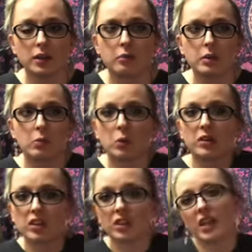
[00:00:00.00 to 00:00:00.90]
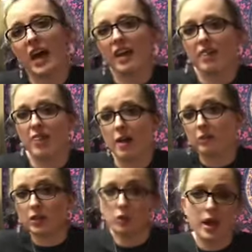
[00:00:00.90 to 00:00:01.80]
Some people were just gay and that
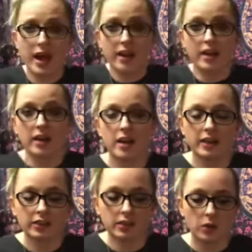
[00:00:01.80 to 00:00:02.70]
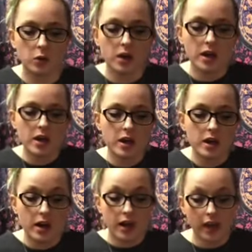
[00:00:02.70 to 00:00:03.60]
was okay. And so
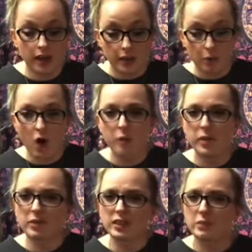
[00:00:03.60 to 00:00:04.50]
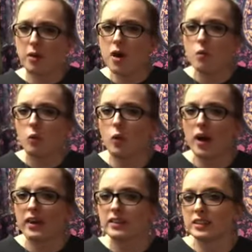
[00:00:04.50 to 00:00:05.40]
I came home, I was like, Mom,
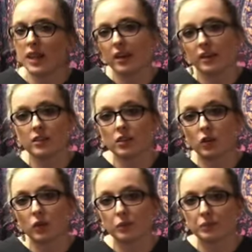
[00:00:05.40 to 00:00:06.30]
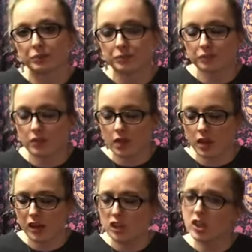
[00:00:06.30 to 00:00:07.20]
why is gay an insult?
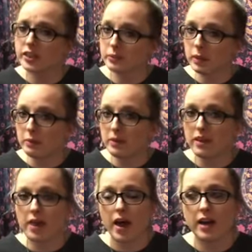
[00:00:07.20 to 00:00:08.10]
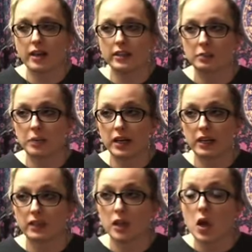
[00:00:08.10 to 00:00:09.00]
And she explained to me that it's
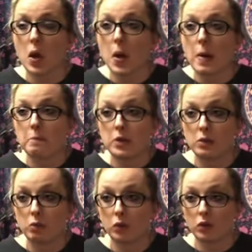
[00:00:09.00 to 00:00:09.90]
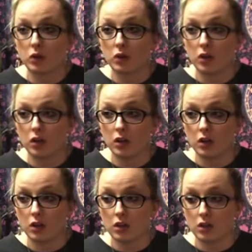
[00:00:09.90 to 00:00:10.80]
because people
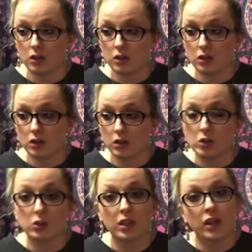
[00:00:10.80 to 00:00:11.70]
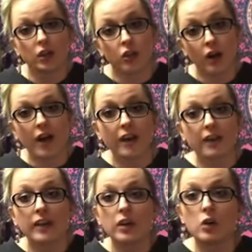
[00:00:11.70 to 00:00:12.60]
use it
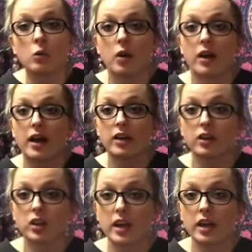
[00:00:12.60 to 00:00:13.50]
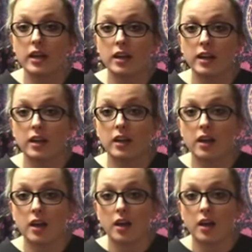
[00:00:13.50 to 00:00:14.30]
incorrectly who aren't educated